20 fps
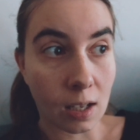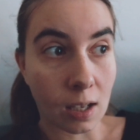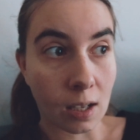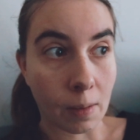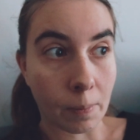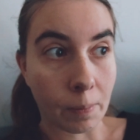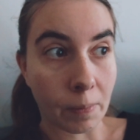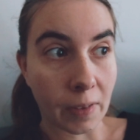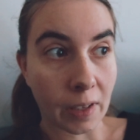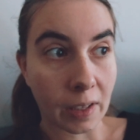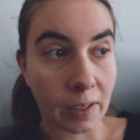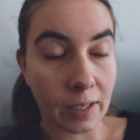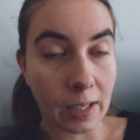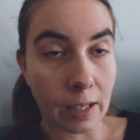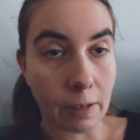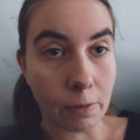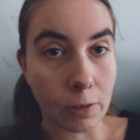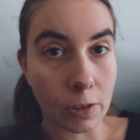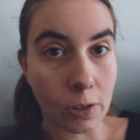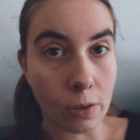that
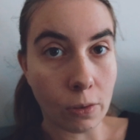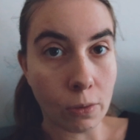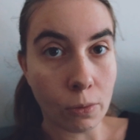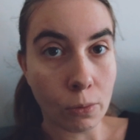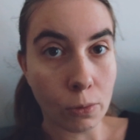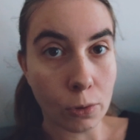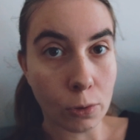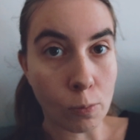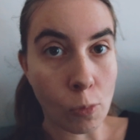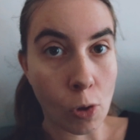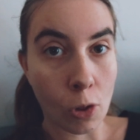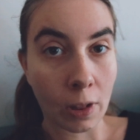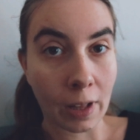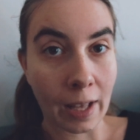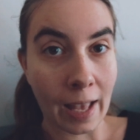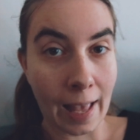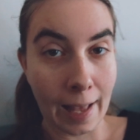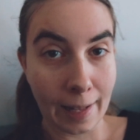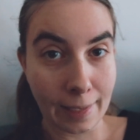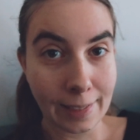gives you a small
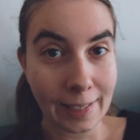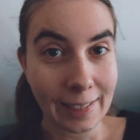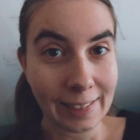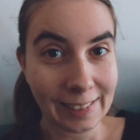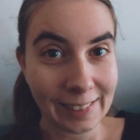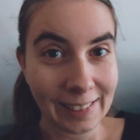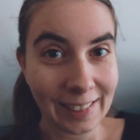cat